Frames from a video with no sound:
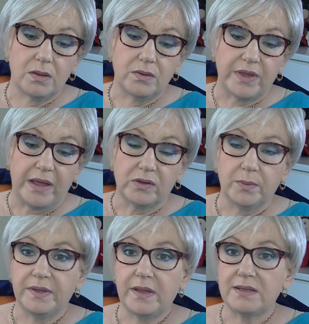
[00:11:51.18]
they'll
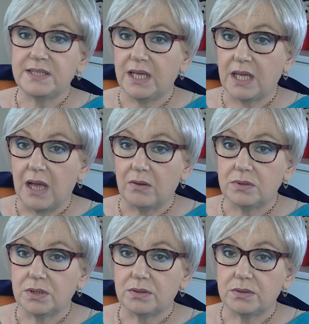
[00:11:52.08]
come and they'll take
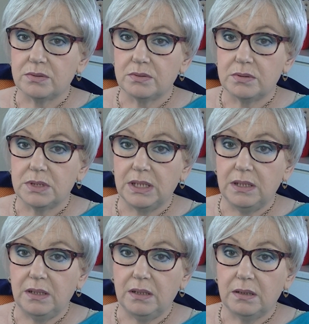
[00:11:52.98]
out
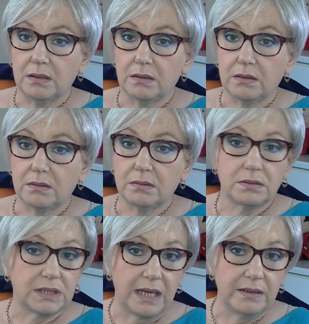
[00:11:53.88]
the
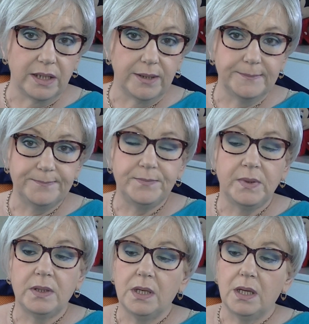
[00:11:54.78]
cannula,
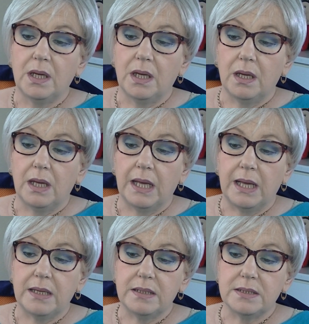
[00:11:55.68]

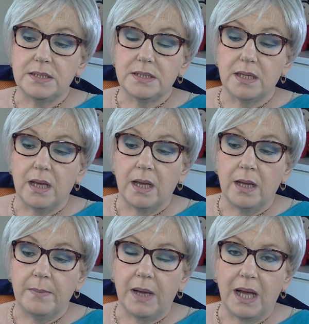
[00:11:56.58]
and
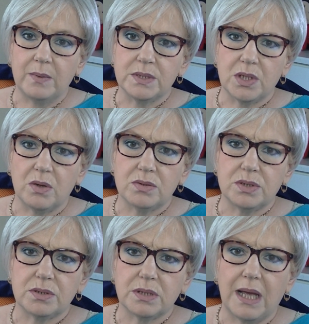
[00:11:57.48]
I was
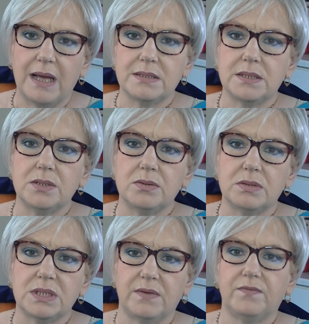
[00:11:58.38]
told I had to
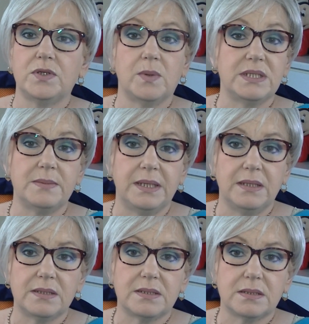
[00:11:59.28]
sit for 20
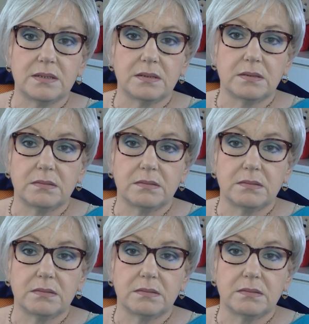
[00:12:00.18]
minutes.